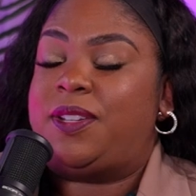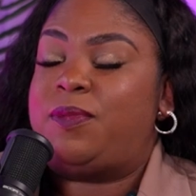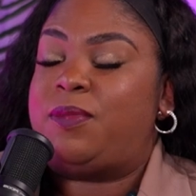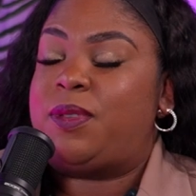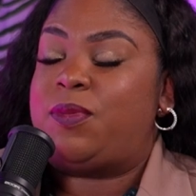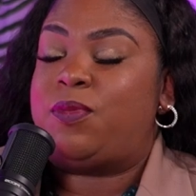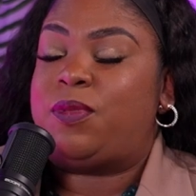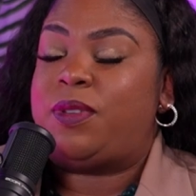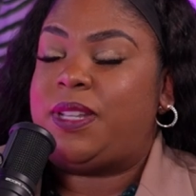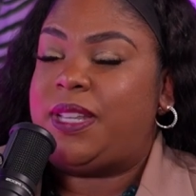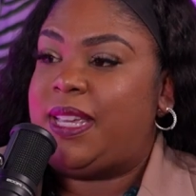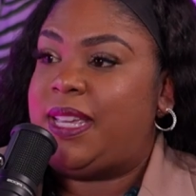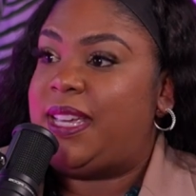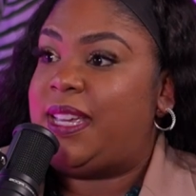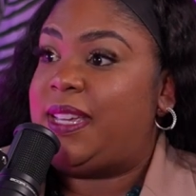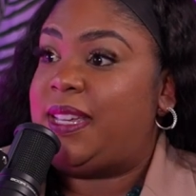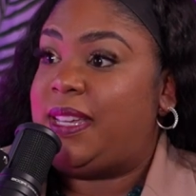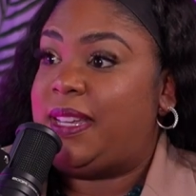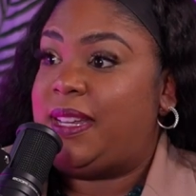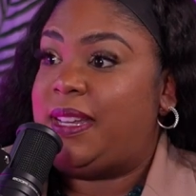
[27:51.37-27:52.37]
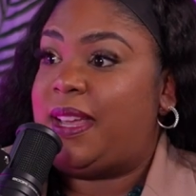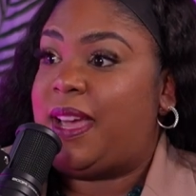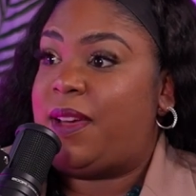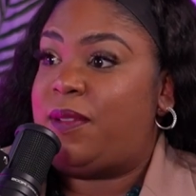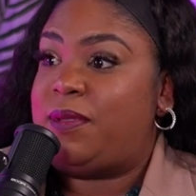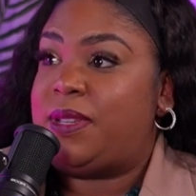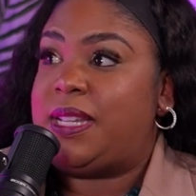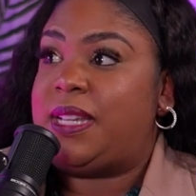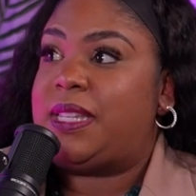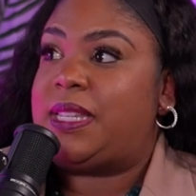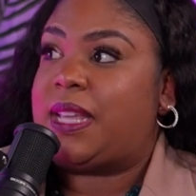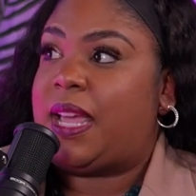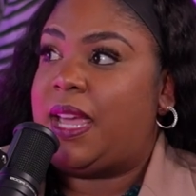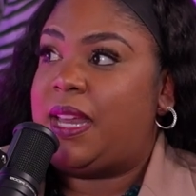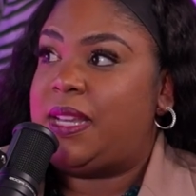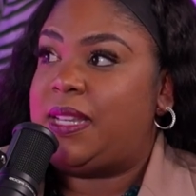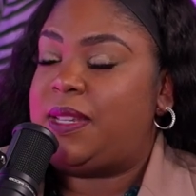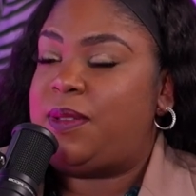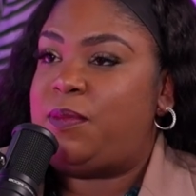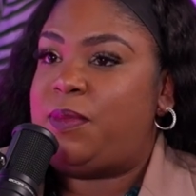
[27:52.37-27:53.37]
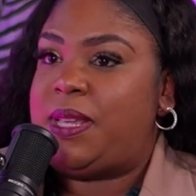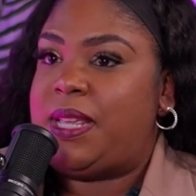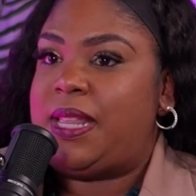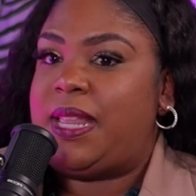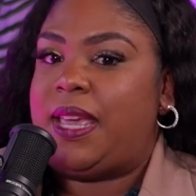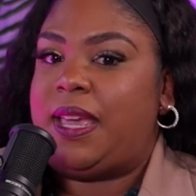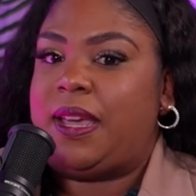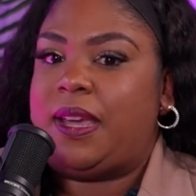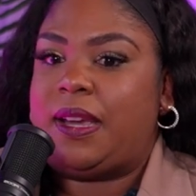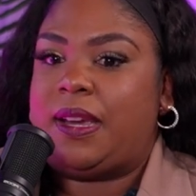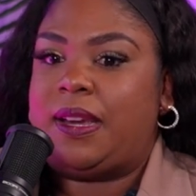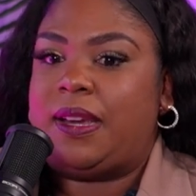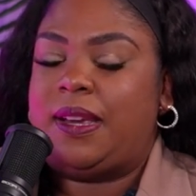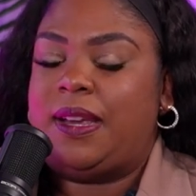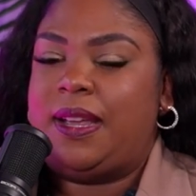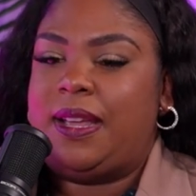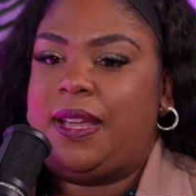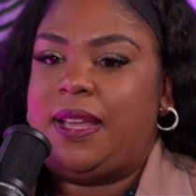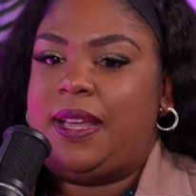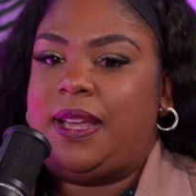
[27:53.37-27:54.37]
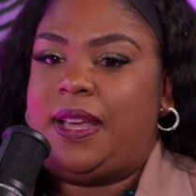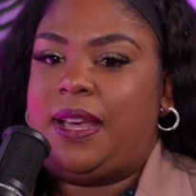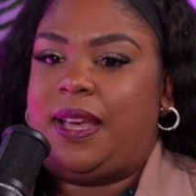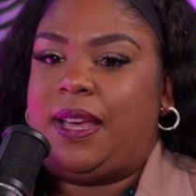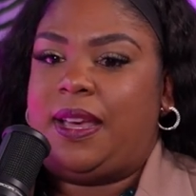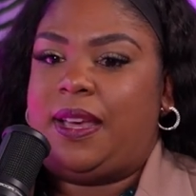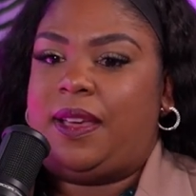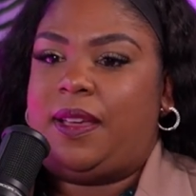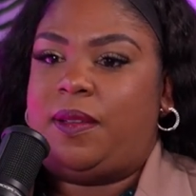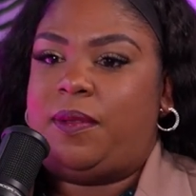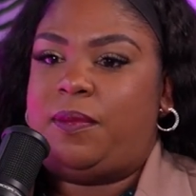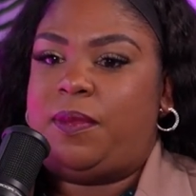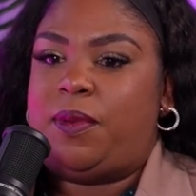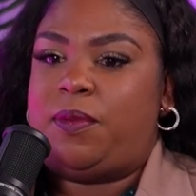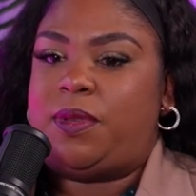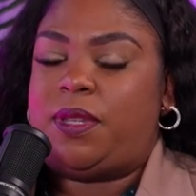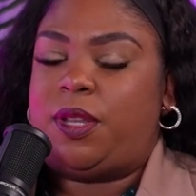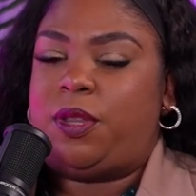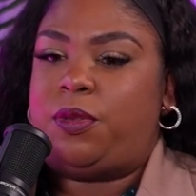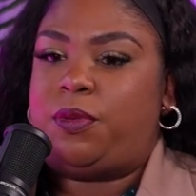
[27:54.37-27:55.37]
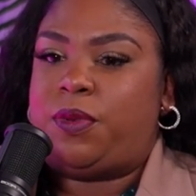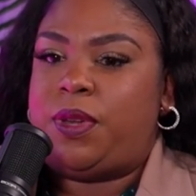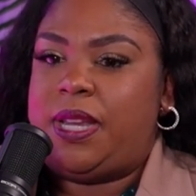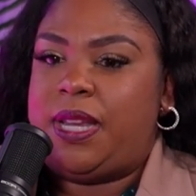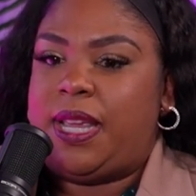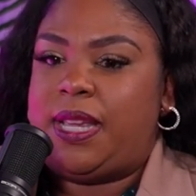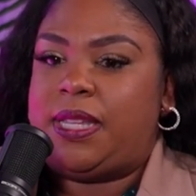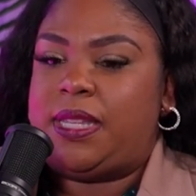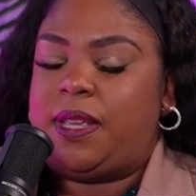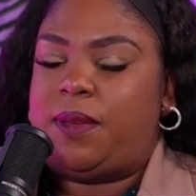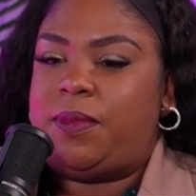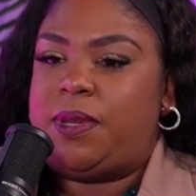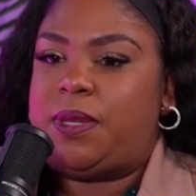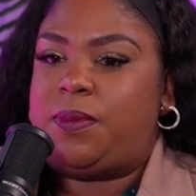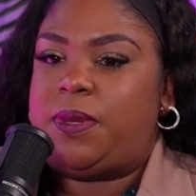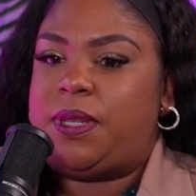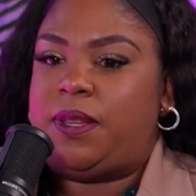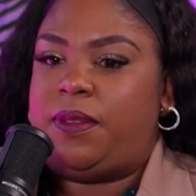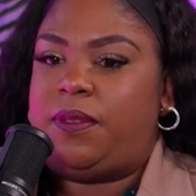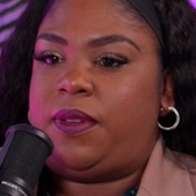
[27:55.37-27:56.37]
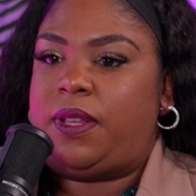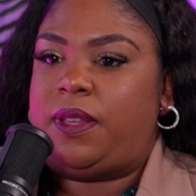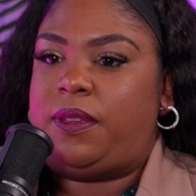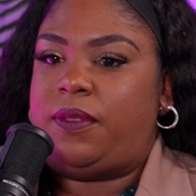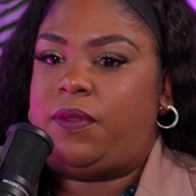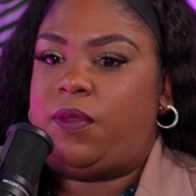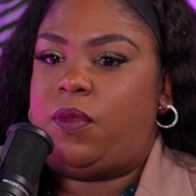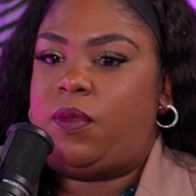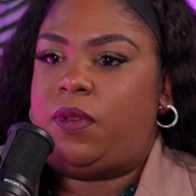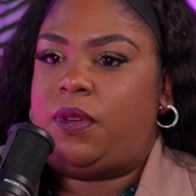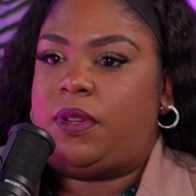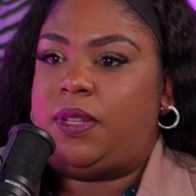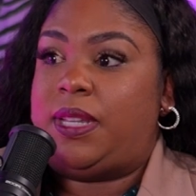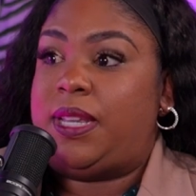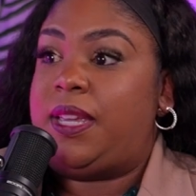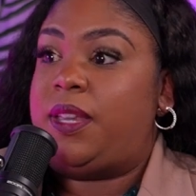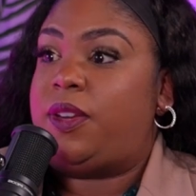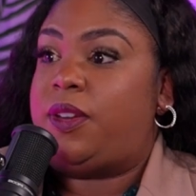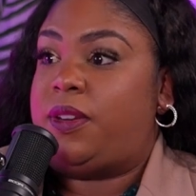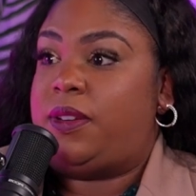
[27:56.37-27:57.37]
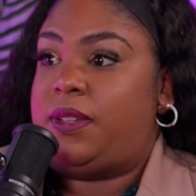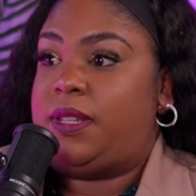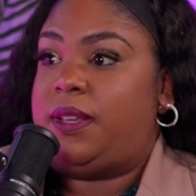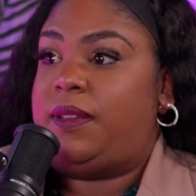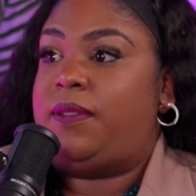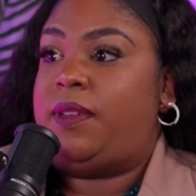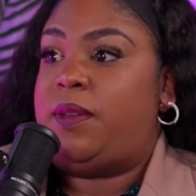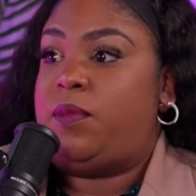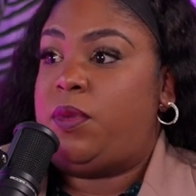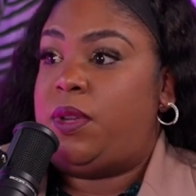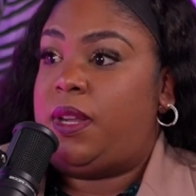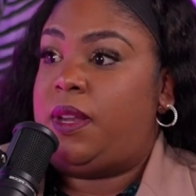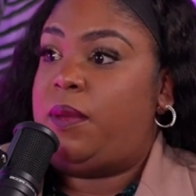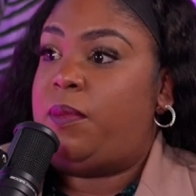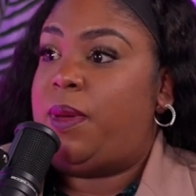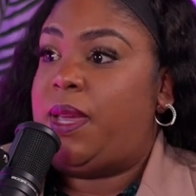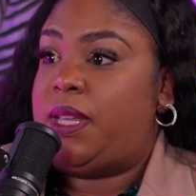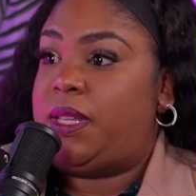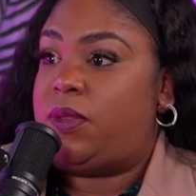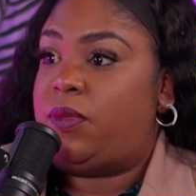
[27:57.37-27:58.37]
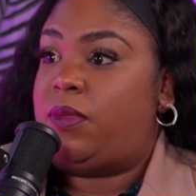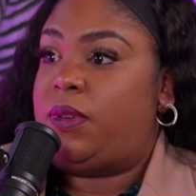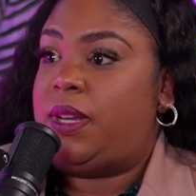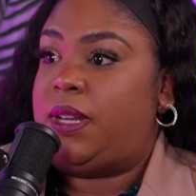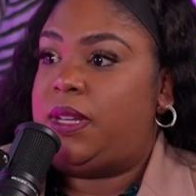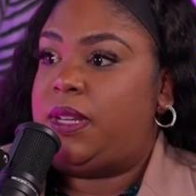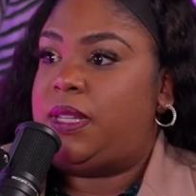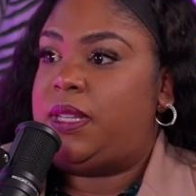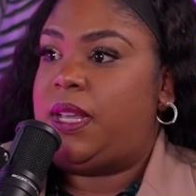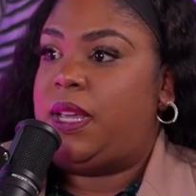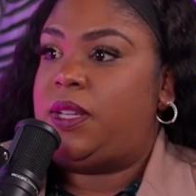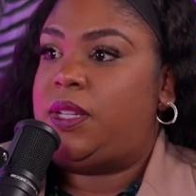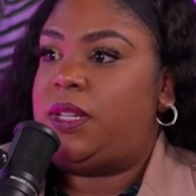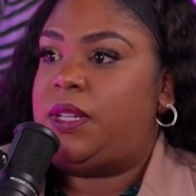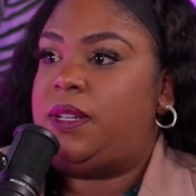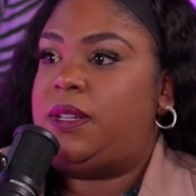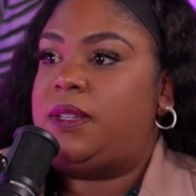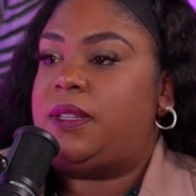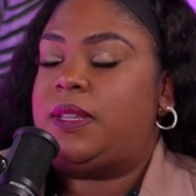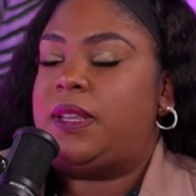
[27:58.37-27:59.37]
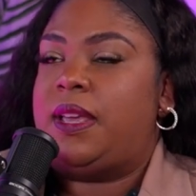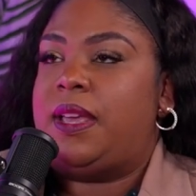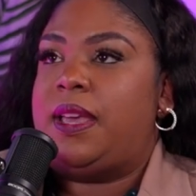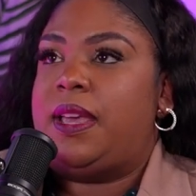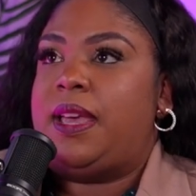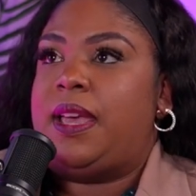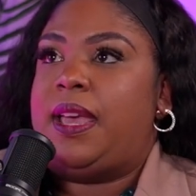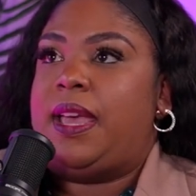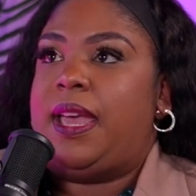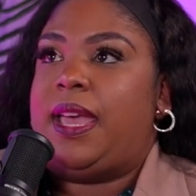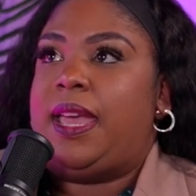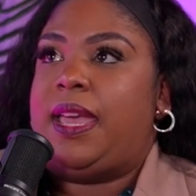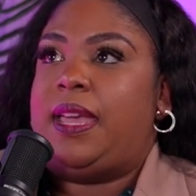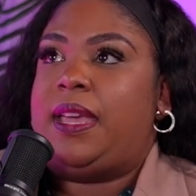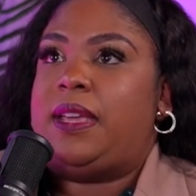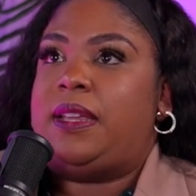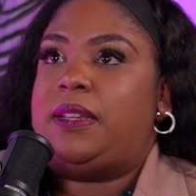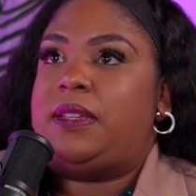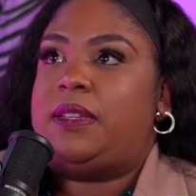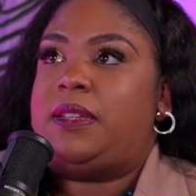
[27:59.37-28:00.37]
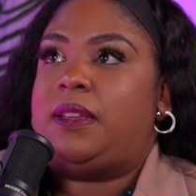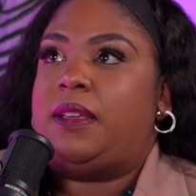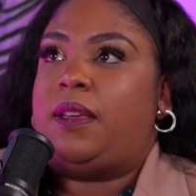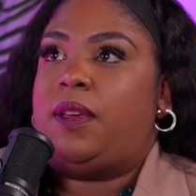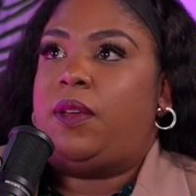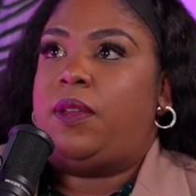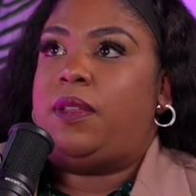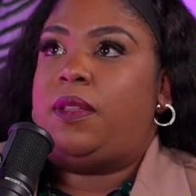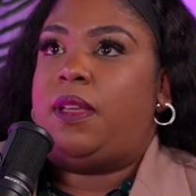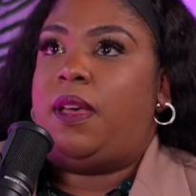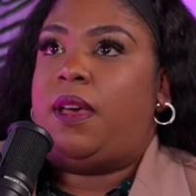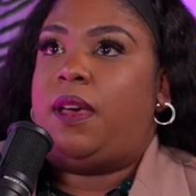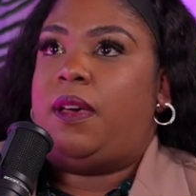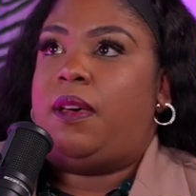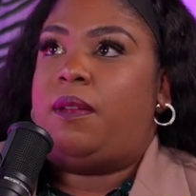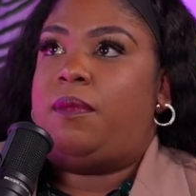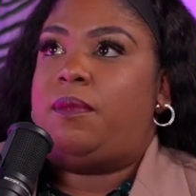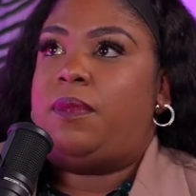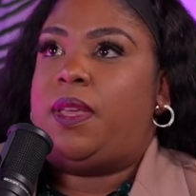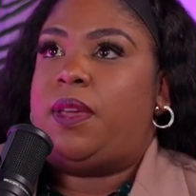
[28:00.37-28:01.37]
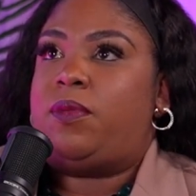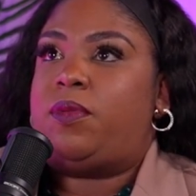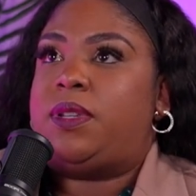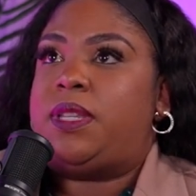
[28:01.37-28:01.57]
it was really good. I was excited to be there. It was a 3-day summit specifically for leaders of community-based organizations. And there were